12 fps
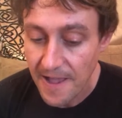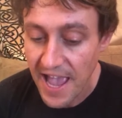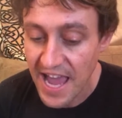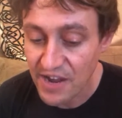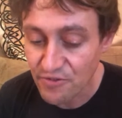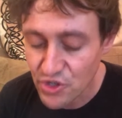
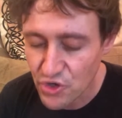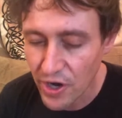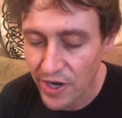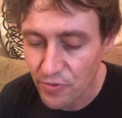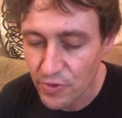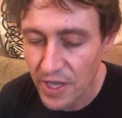and I was
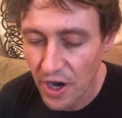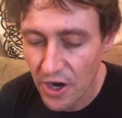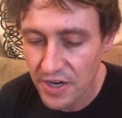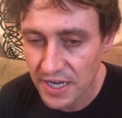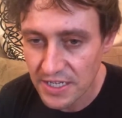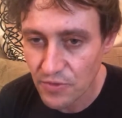trying really
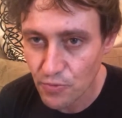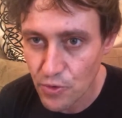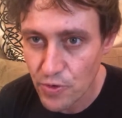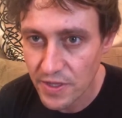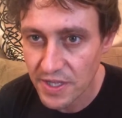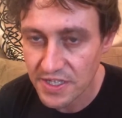hard not to ruin the